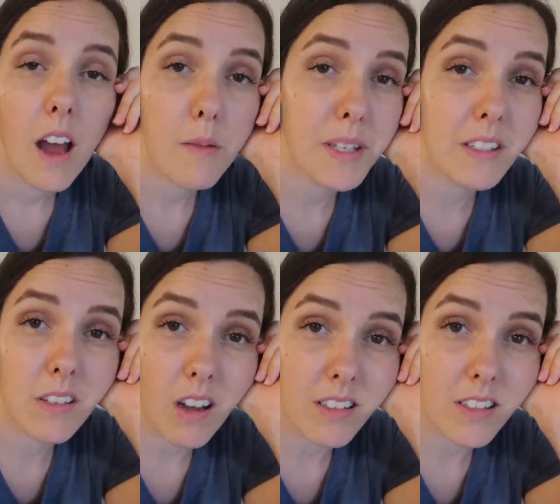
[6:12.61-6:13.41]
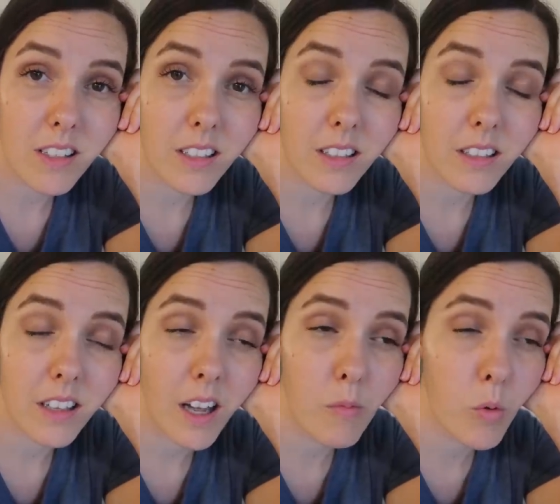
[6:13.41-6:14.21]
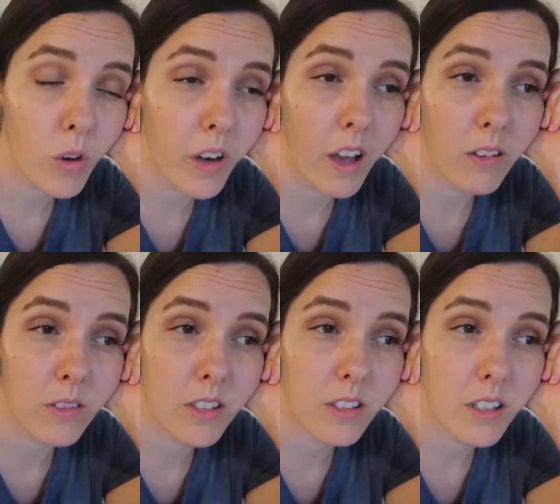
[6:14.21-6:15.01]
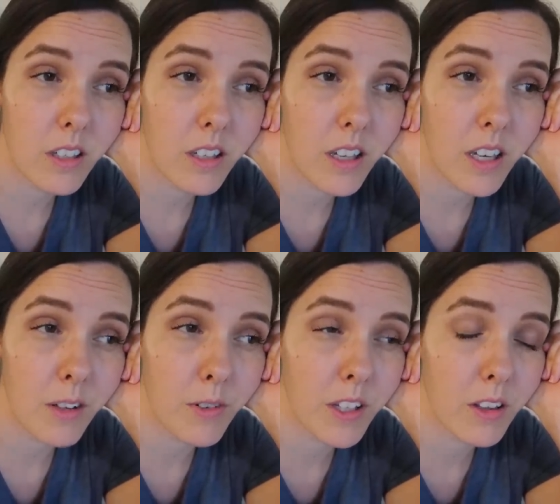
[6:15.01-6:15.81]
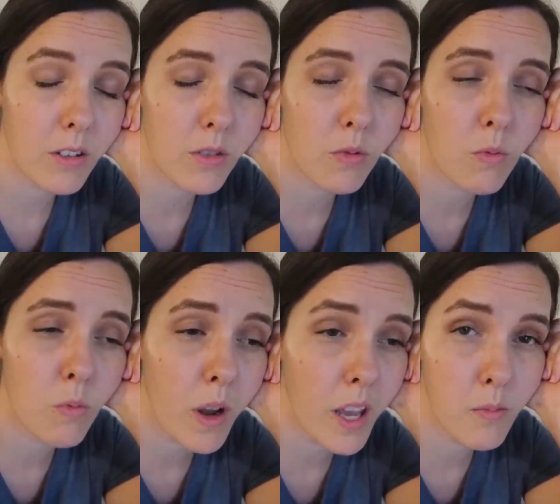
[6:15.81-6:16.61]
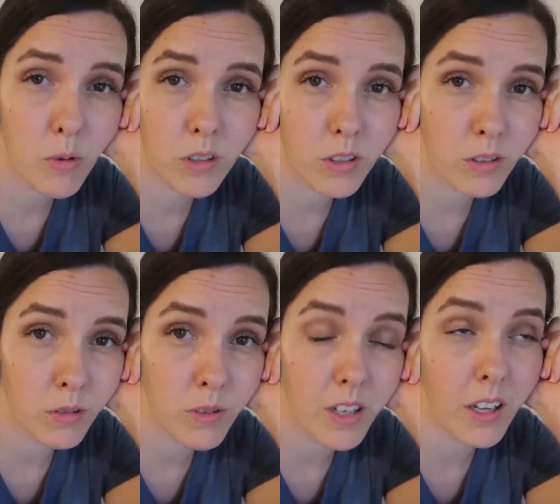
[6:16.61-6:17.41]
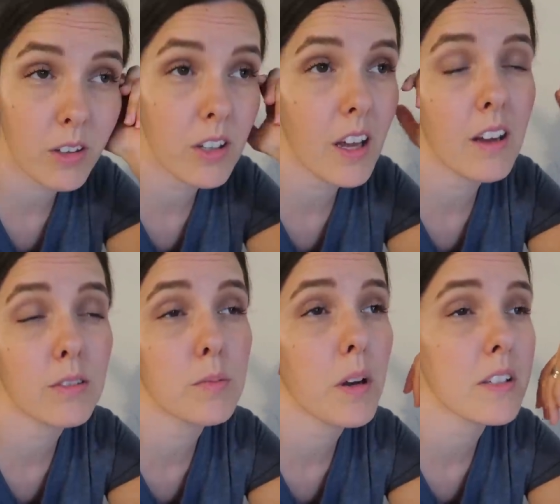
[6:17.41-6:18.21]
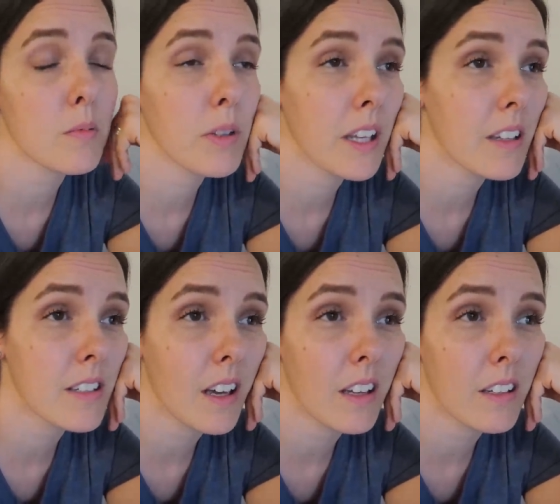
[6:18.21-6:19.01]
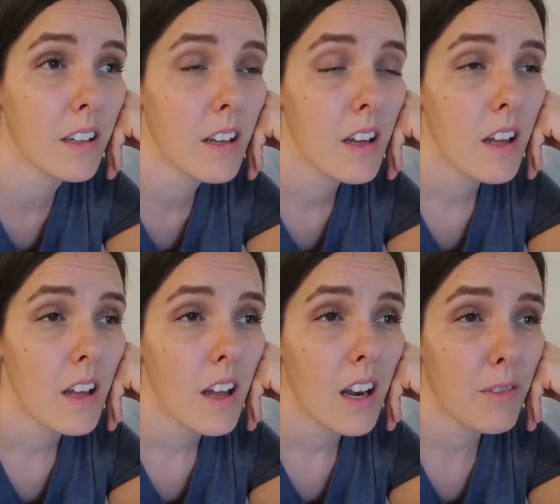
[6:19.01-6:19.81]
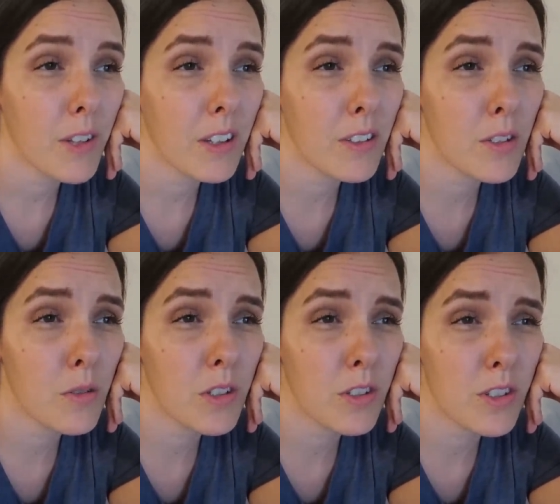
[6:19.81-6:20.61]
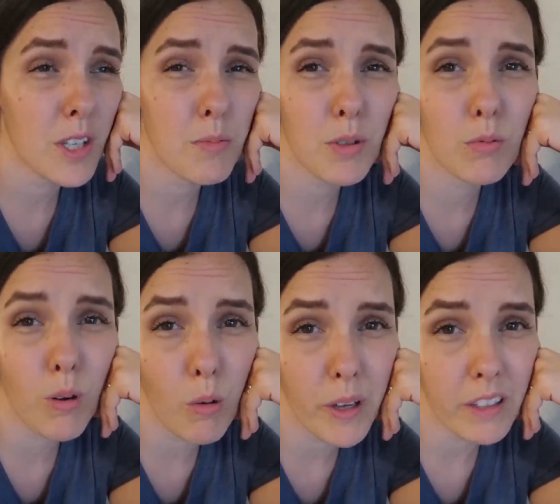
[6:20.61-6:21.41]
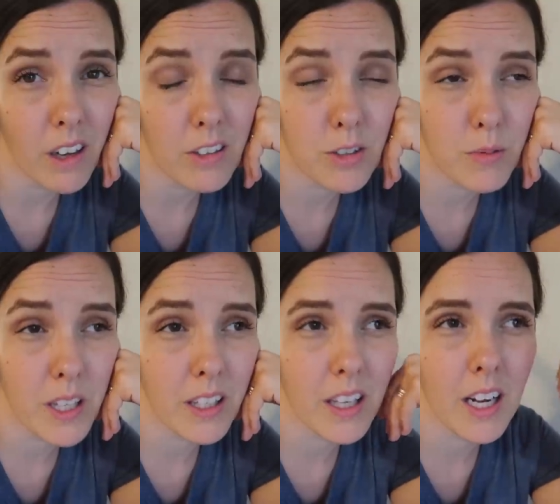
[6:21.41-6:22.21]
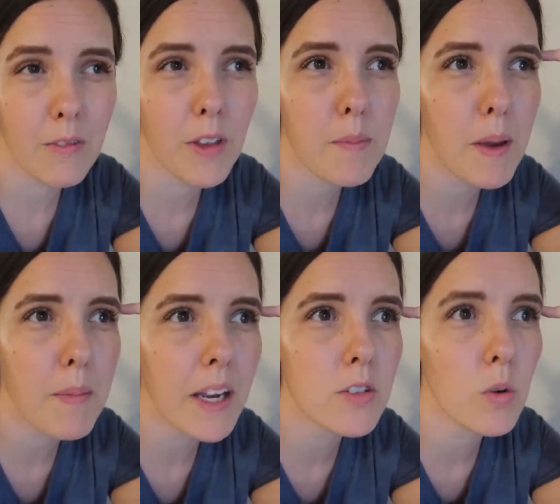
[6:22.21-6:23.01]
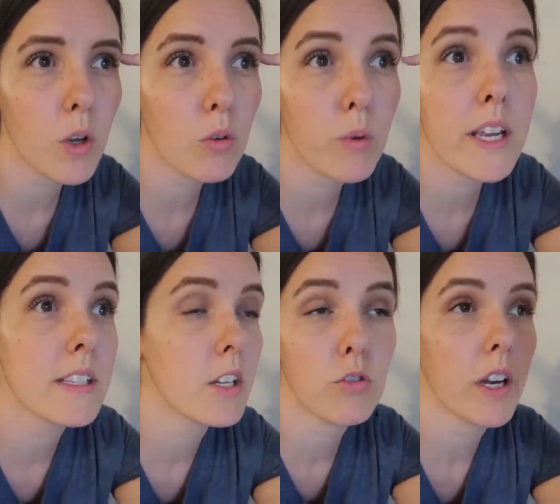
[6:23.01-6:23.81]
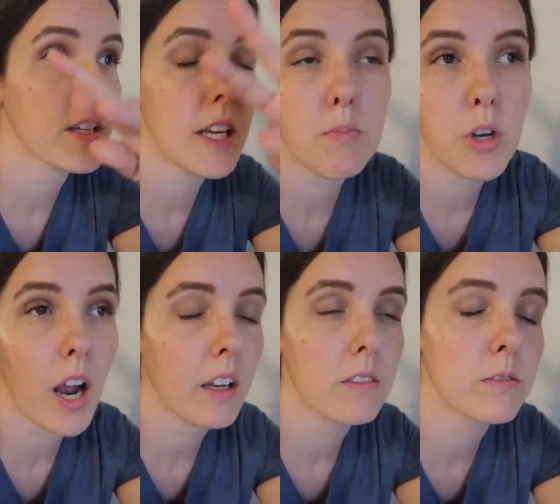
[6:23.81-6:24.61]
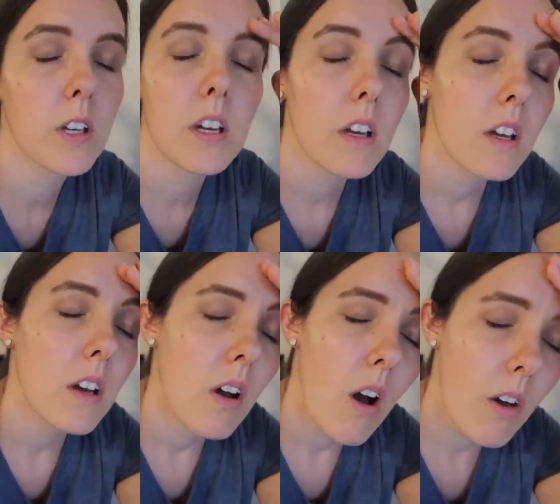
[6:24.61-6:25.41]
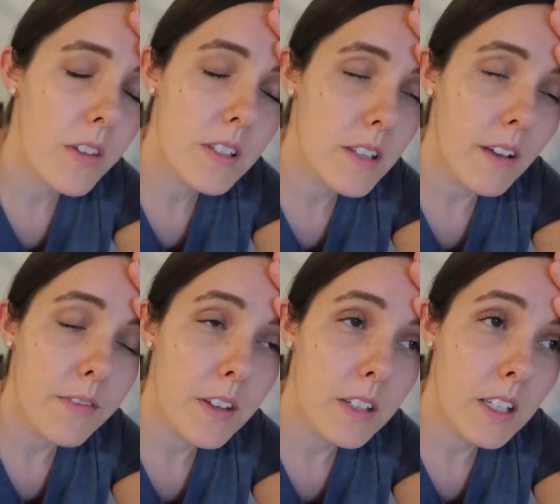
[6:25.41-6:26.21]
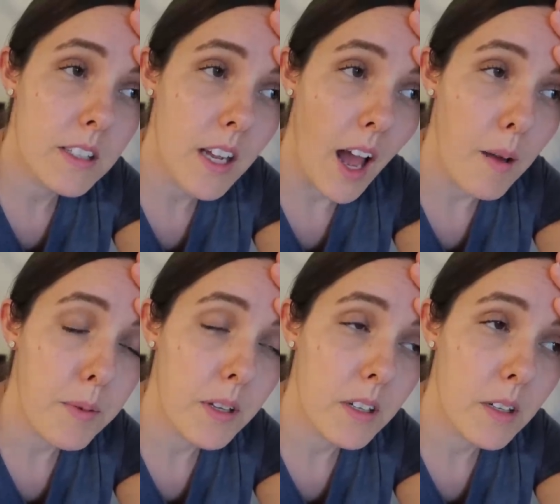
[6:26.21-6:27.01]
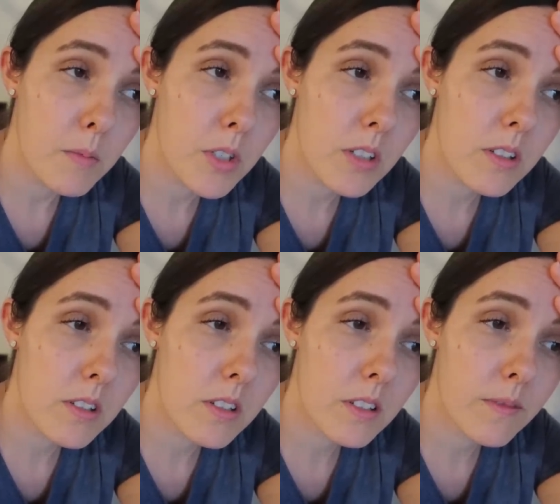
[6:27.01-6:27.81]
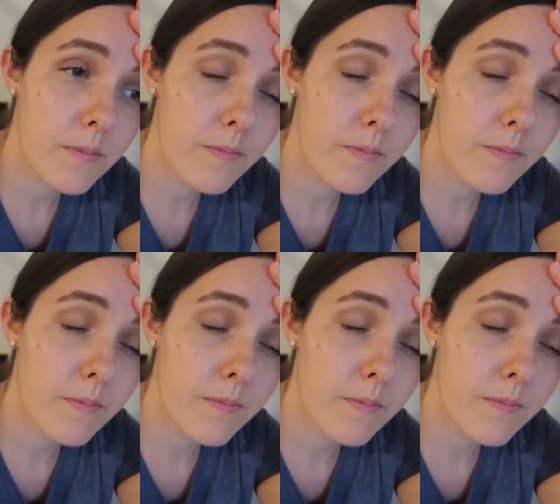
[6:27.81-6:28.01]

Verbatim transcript: I'm exhausted, I'm worn out, and I feel like there's way more to do than I could ever possibly get done. I feel like the to-do list just keeps growing, not shrinking. And I feel like my mind's going crazy trying to keep track of all the stuff that needs to happen. And I'm just